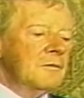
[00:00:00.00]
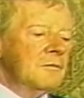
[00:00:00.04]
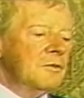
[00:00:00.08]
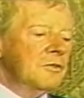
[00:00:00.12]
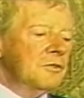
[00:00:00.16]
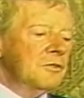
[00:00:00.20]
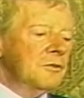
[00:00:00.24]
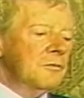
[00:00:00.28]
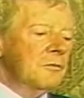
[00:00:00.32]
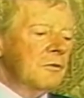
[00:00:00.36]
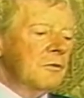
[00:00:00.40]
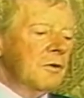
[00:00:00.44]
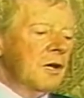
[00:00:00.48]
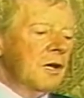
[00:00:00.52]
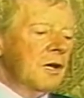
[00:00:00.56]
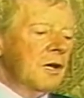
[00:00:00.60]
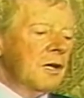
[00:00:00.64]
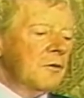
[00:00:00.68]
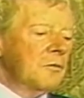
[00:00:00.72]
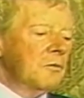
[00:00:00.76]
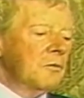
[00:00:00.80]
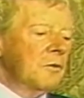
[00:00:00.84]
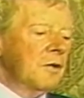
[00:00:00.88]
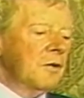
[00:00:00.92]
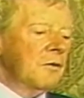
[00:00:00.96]
what you
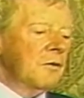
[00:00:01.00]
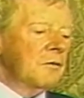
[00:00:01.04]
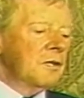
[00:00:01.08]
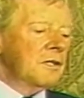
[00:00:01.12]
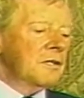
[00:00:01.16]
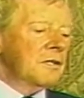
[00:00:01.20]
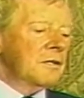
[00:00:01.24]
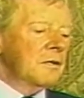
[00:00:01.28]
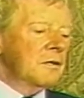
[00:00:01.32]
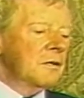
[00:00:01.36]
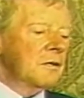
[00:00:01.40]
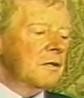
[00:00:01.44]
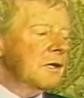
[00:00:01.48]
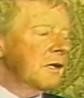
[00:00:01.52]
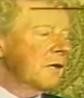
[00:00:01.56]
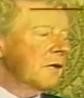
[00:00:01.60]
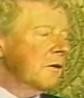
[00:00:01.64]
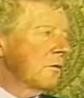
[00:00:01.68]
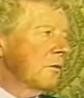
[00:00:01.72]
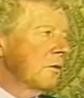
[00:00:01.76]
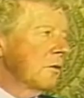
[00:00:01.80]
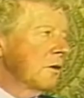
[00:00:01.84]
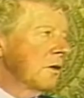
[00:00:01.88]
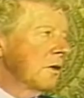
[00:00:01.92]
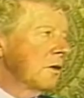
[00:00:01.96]
like, whether it's a
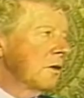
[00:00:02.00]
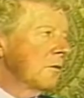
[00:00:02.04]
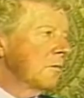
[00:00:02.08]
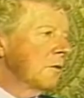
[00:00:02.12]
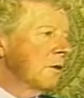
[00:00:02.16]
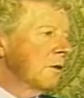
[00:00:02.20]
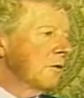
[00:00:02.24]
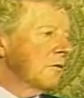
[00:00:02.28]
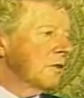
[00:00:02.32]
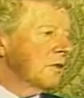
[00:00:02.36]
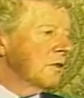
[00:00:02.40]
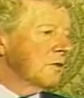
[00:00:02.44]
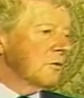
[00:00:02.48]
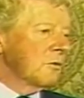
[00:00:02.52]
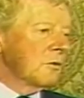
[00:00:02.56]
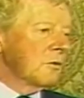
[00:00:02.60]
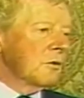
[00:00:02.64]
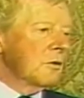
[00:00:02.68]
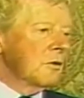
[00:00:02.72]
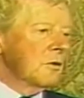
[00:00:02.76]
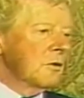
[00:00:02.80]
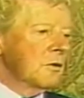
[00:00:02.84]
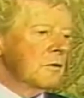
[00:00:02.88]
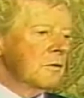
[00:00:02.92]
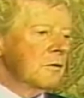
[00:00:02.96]
liquid, whether it's
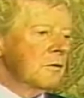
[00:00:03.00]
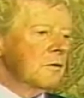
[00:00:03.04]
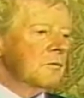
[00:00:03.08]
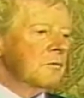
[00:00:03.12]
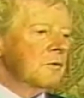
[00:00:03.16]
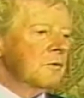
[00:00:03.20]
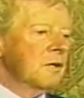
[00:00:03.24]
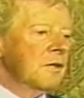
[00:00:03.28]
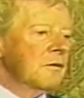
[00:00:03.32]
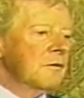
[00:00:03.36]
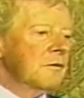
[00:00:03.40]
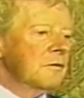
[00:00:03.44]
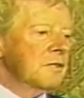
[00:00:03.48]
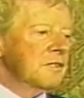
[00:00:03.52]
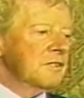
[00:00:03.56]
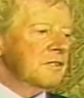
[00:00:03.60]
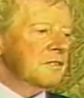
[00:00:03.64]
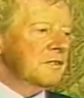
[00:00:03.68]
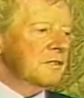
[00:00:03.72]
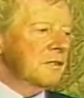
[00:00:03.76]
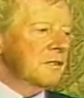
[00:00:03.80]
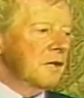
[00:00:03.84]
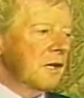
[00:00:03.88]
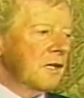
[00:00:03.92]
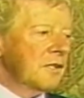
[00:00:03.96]
oil, whether it's
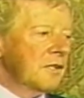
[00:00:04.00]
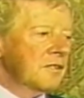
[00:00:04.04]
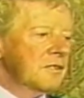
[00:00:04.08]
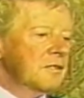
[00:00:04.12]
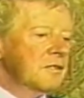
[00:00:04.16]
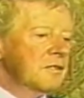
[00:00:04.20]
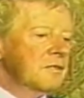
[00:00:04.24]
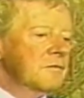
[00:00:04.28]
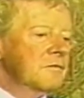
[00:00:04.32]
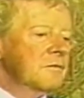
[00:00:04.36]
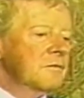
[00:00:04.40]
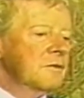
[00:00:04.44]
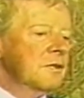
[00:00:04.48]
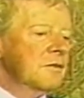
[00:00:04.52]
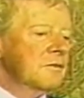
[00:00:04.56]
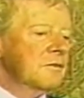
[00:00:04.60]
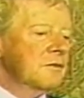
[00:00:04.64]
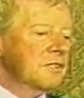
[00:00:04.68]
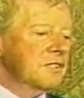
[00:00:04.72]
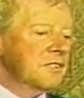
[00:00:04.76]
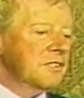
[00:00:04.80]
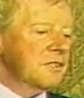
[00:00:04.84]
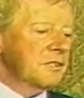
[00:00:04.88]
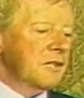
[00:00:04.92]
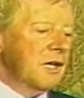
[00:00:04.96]
dust,
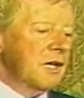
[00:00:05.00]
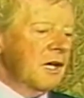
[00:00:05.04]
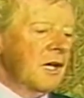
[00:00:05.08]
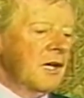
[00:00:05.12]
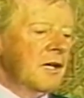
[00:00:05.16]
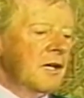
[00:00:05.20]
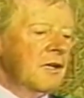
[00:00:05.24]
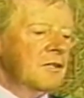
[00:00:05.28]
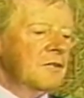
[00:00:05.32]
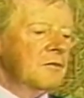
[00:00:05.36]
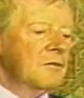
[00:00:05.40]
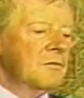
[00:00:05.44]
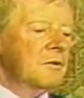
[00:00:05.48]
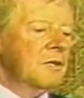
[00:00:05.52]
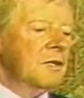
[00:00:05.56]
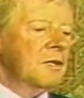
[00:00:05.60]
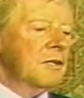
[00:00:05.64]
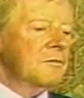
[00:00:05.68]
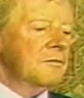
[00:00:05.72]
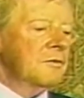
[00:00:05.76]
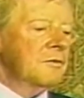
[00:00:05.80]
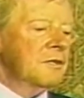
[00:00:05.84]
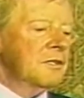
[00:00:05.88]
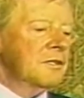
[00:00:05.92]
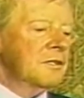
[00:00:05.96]
whether it's sand,
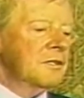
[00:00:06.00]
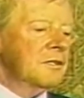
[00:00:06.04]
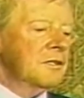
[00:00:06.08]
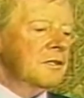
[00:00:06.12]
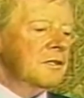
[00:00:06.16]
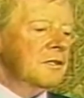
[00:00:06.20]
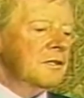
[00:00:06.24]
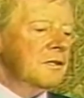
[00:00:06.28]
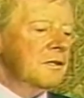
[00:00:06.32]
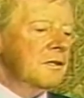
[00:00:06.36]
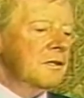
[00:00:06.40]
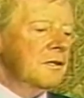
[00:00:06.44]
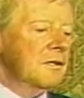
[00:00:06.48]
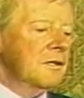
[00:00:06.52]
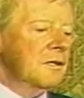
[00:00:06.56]
whatever it is,